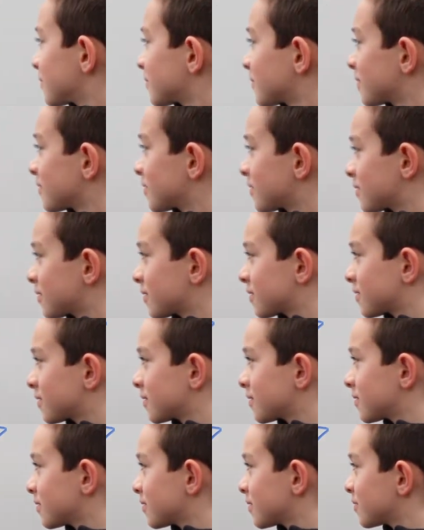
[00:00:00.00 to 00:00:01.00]

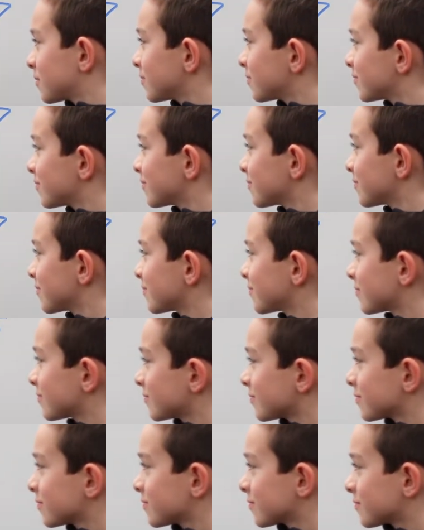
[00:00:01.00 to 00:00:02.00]

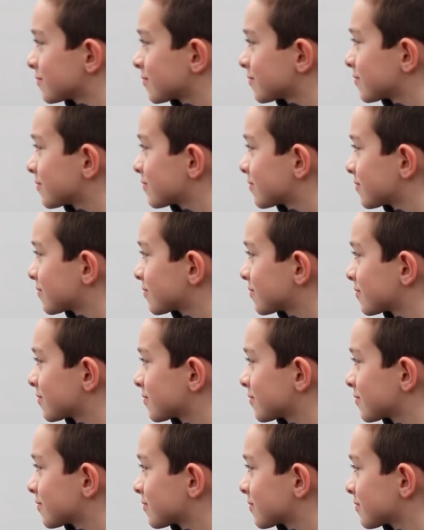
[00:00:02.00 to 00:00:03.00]

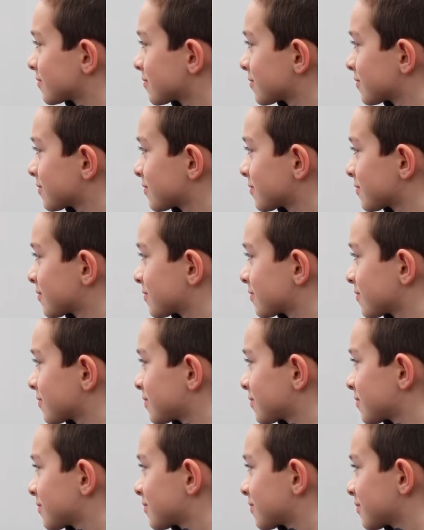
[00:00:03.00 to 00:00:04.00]

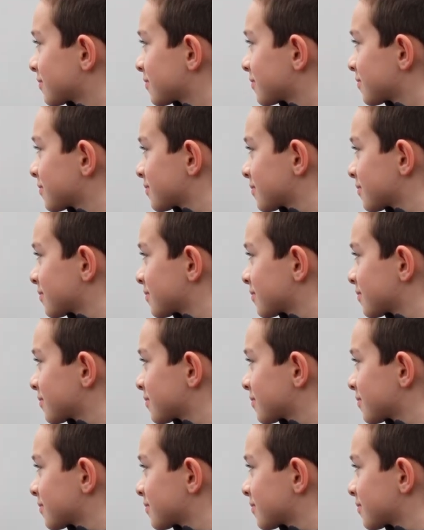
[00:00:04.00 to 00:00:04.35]
(silent)